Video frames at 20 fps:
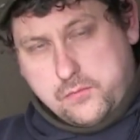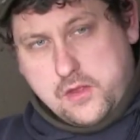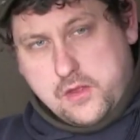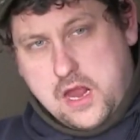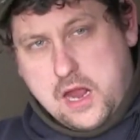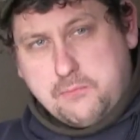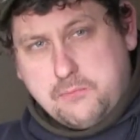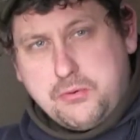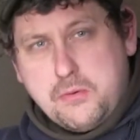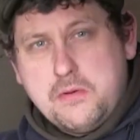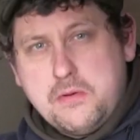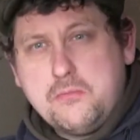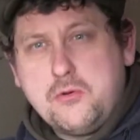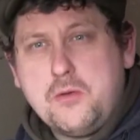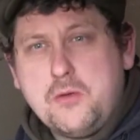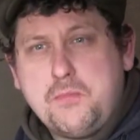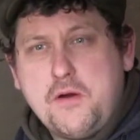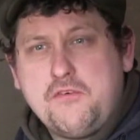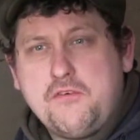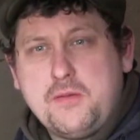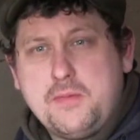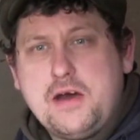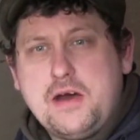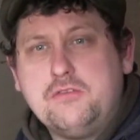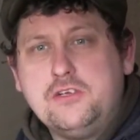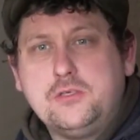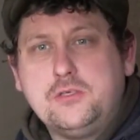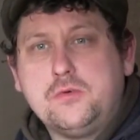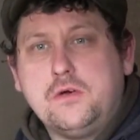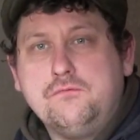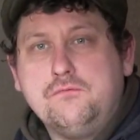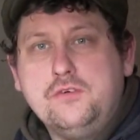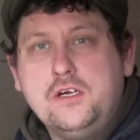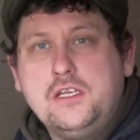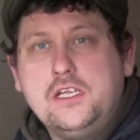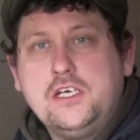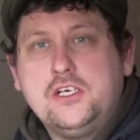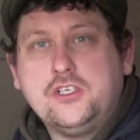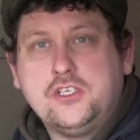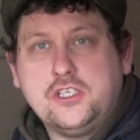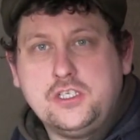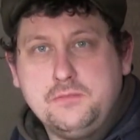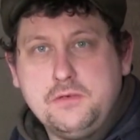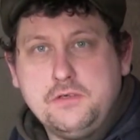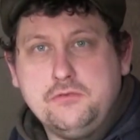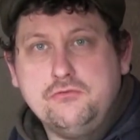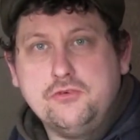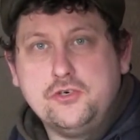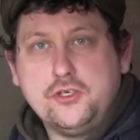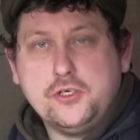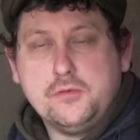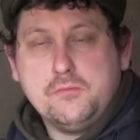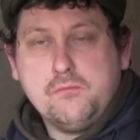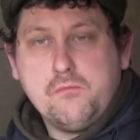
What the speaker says: I'm probably more bothered about this one, really, because of the big road.